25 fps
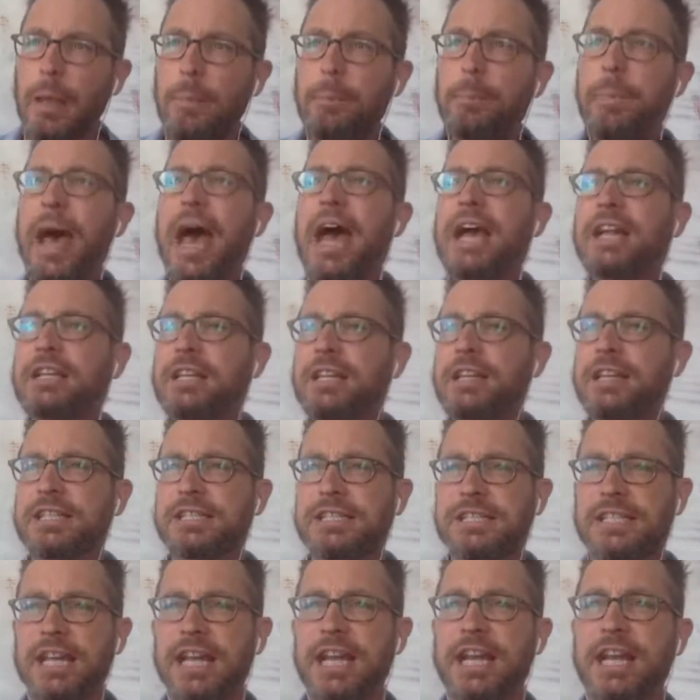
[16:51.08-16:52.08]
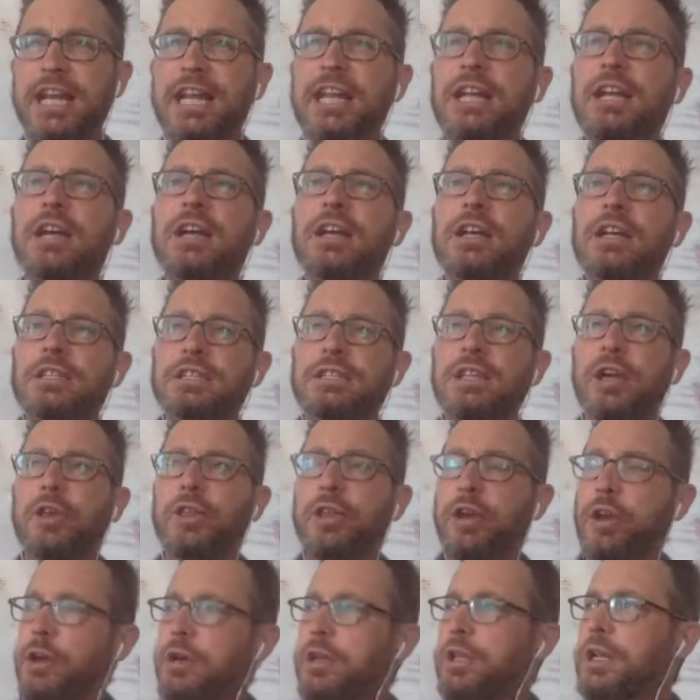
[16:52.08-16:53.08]
back to the city. So
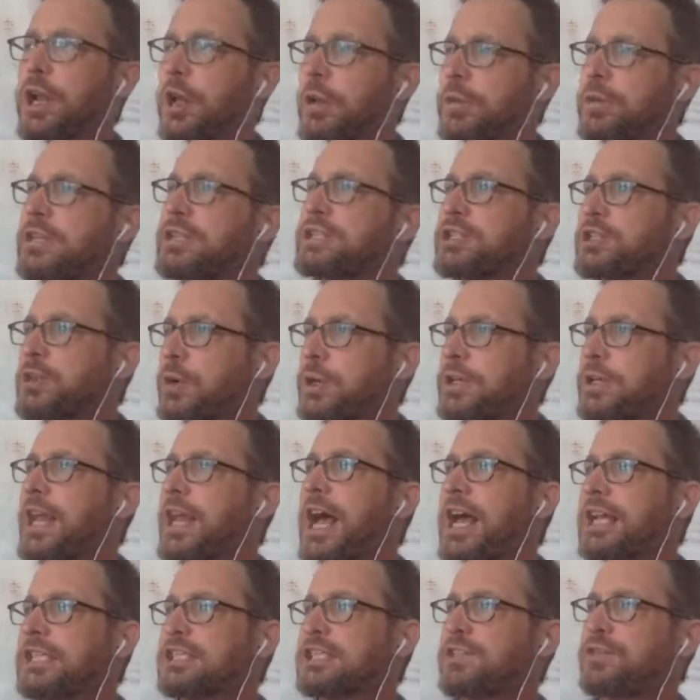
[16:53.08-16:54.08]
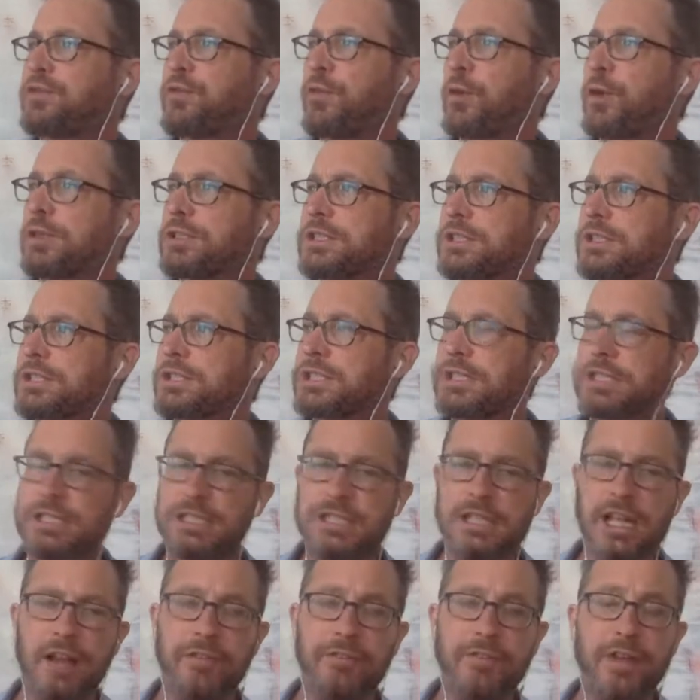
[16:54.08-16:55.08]
they're, these joint task forces and
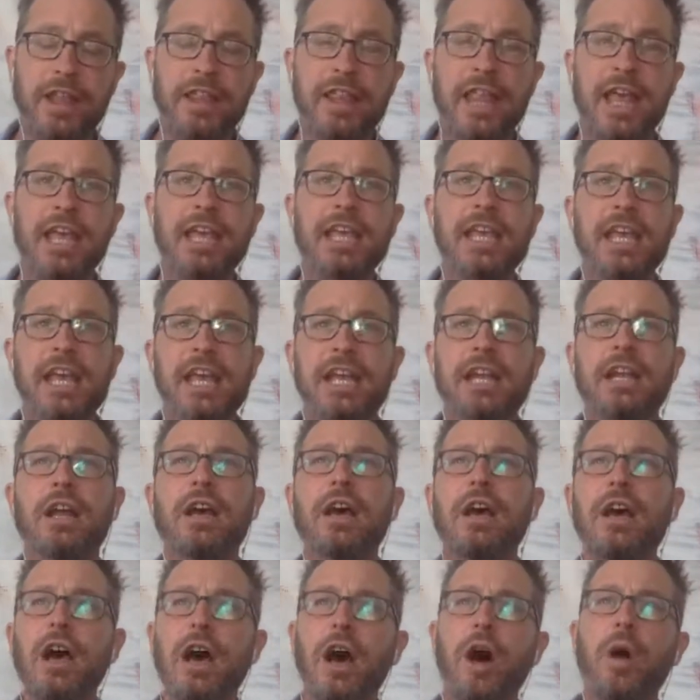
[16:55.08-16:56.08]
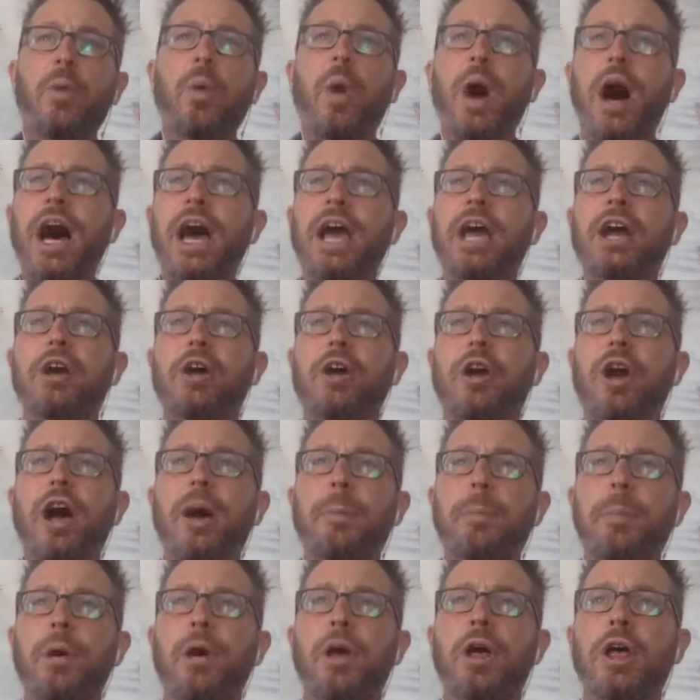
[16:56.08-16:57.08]
stuff, and they get a wire
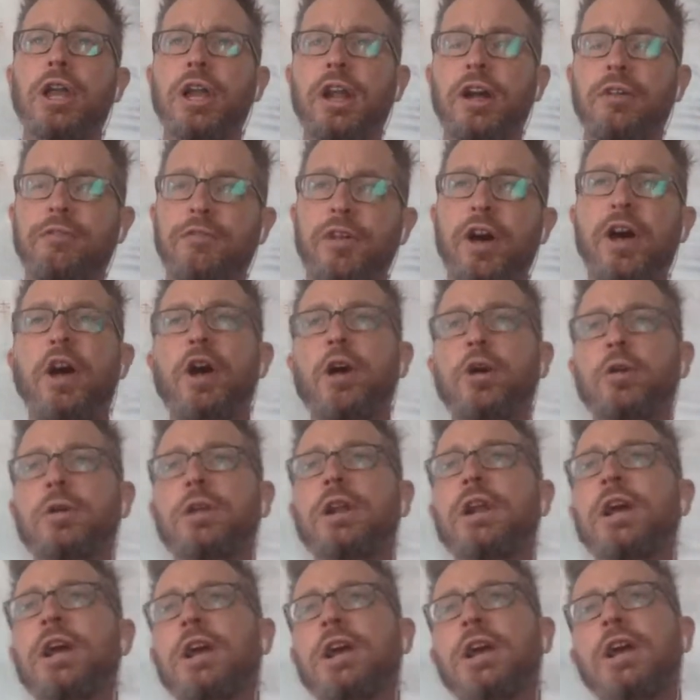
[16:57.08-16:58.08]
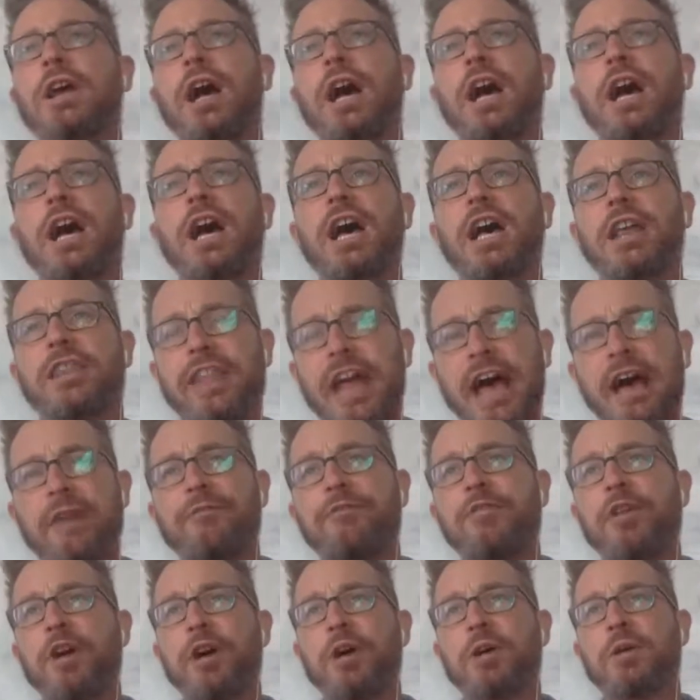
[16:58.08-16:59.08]
up on a phone. That
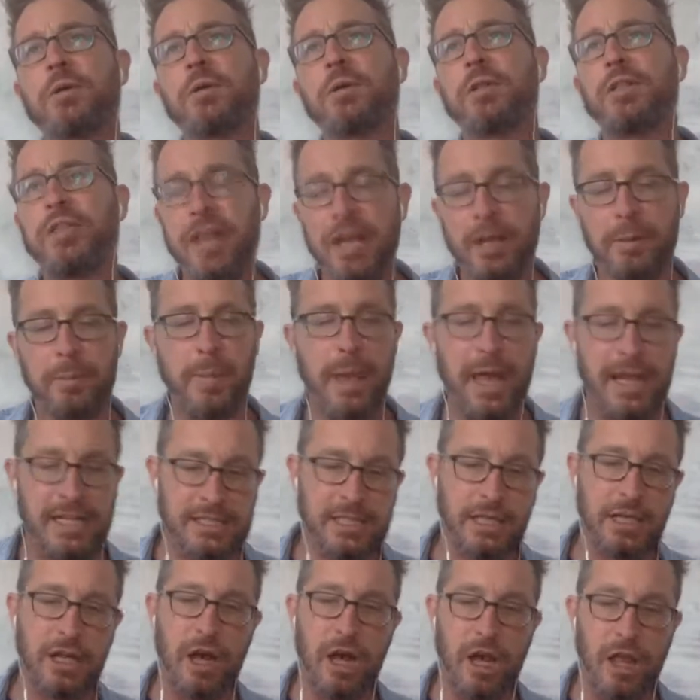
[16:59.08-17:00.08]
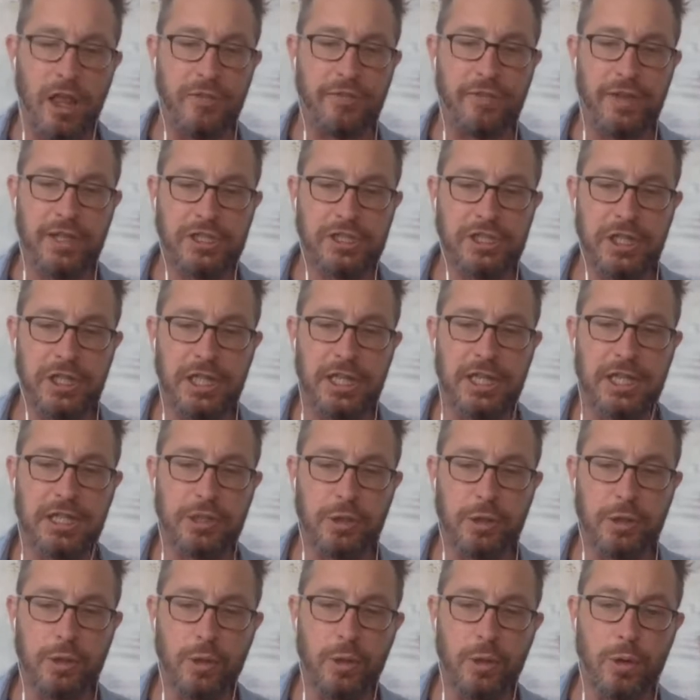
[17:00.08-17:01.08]
phone then makes a call eventually
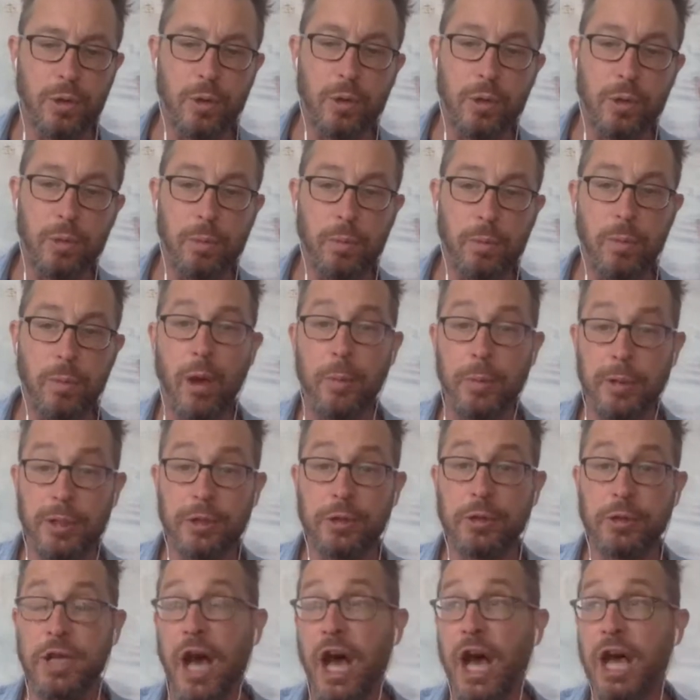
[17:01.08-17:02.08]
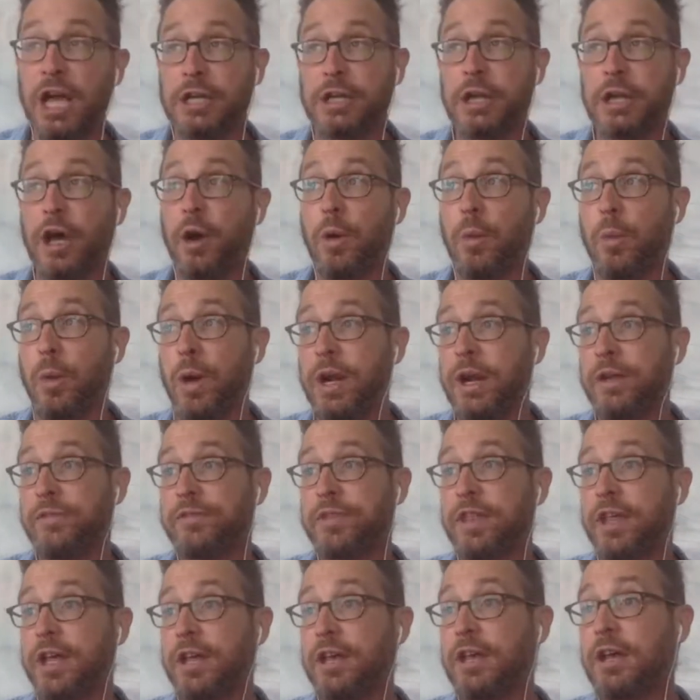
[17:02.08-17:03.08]
to Mamadou Gondo, one of
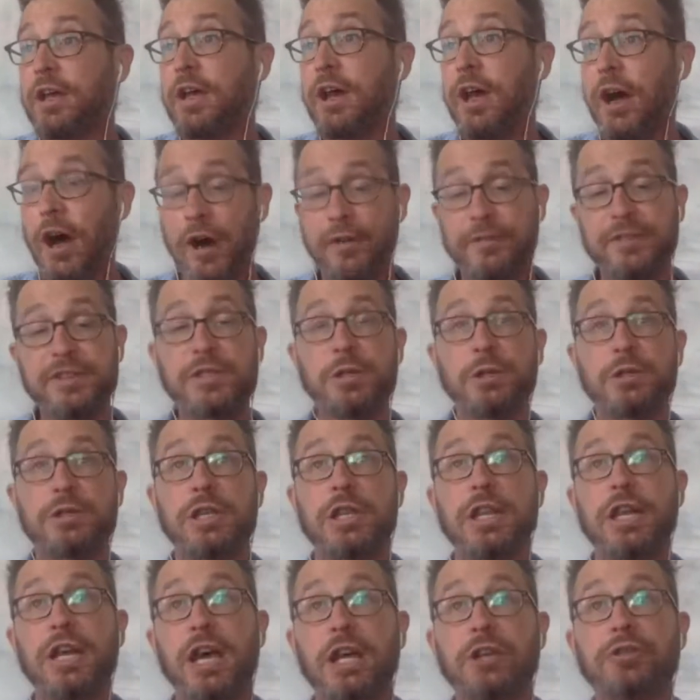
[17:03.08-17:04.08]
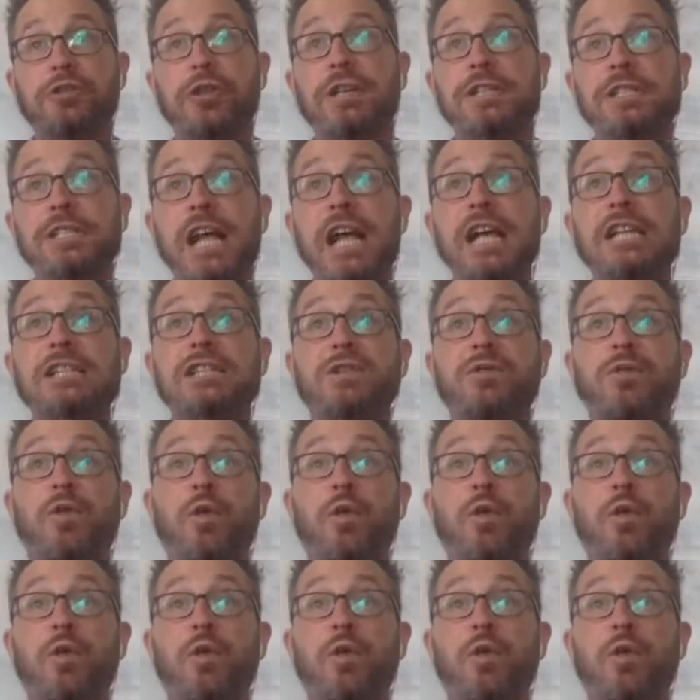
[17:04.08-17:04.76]
the officers in the Gun Trace Task